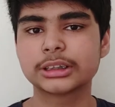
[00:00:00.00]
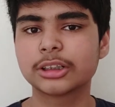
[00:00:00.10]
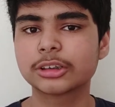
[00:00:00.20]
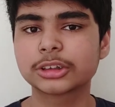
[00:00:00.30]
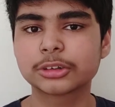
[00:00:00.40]
It's an
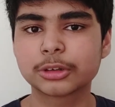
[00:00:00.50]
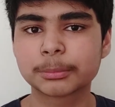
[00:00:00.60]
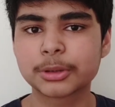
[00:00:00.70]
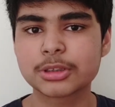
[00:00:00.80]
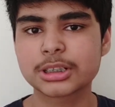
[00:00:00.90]

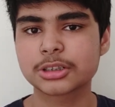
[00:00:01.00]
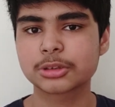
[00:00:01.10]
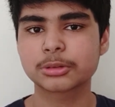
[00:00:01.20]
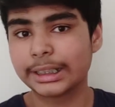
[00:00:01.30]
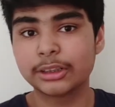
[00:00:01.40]
octa-core
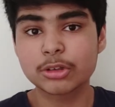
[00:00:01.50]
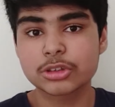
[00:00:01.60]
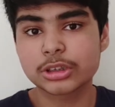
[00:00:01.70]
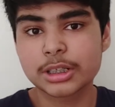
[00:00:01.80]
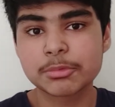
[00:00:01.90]
processor, and it
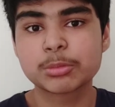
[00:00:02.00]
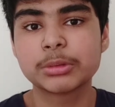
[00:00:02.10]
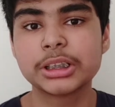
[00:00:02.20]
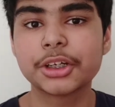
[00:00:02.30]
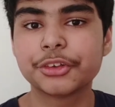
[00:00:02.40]
also comes
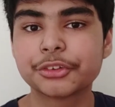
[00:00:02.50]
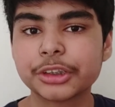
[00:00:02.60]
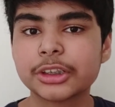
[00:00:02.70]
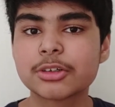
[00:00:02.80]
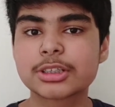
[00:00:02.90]
with the
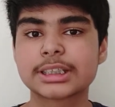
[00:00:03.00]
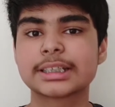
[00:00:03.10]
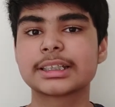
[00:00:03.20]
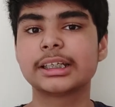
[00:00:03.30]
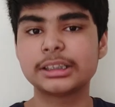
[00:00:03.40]
Adreno
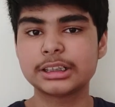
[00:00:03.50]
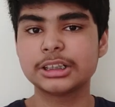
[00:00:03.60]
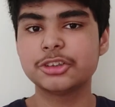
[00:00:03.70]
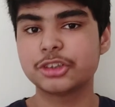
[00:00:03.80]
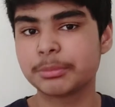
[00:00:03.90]

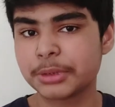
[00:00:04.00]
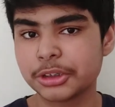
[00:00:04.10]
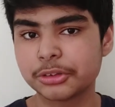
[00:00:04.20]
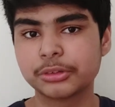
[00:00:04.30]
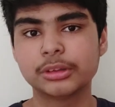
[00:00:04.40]
618
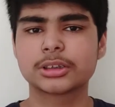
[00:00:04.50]
GPU.